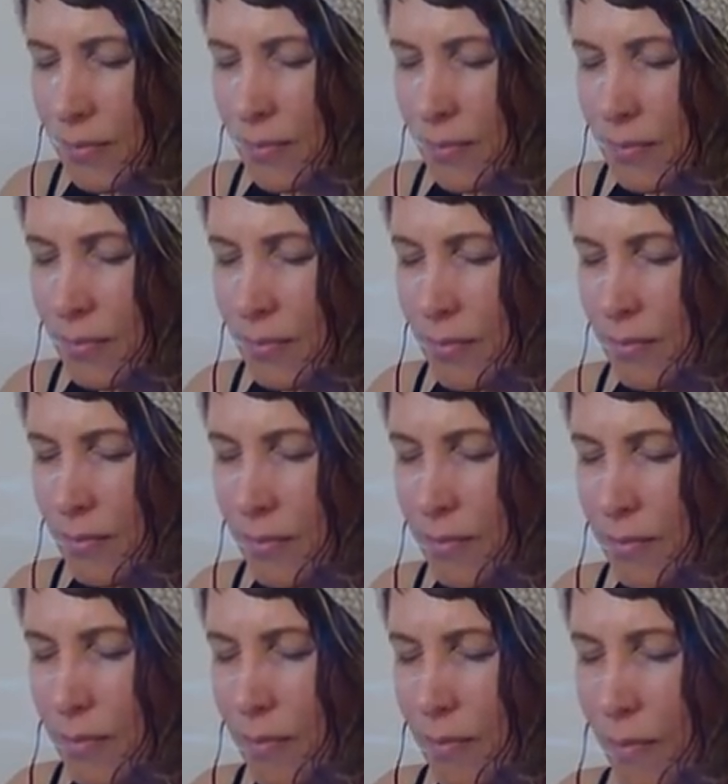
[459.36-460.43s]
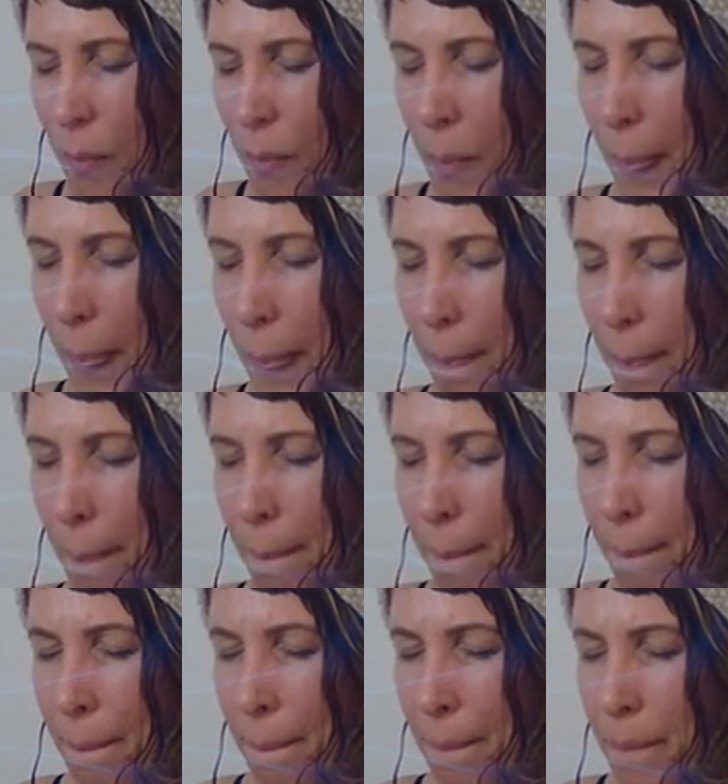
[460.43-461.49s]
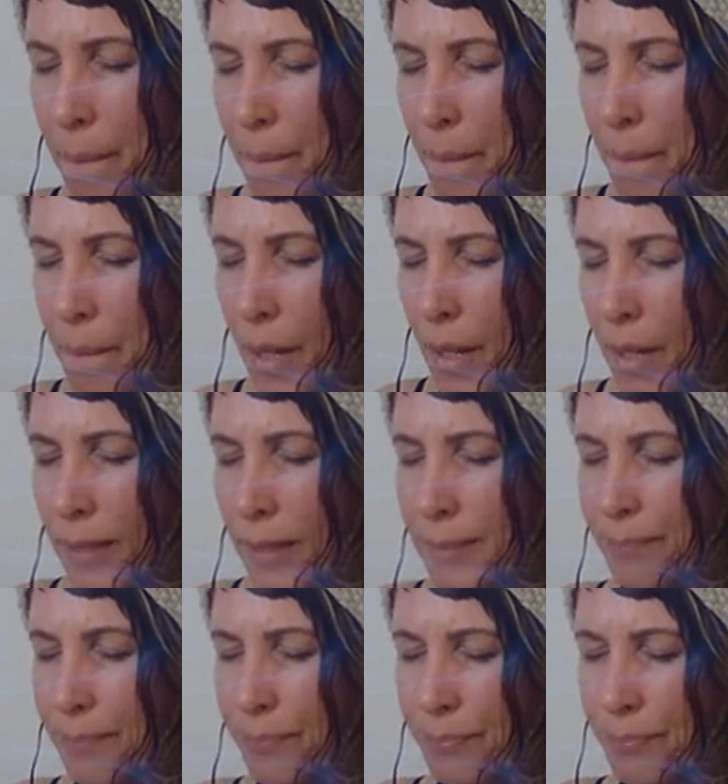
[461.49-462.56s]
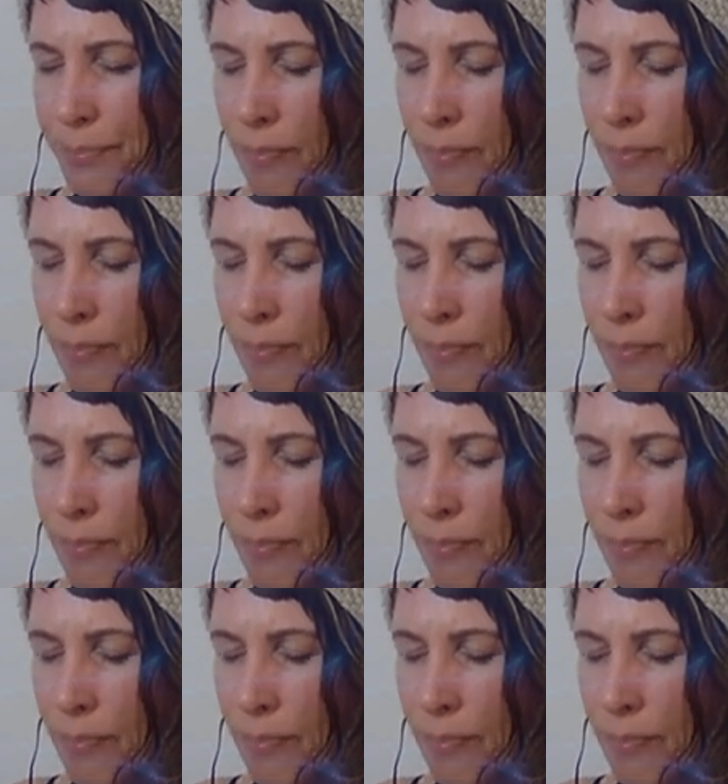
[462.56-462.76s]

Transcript: [no speech]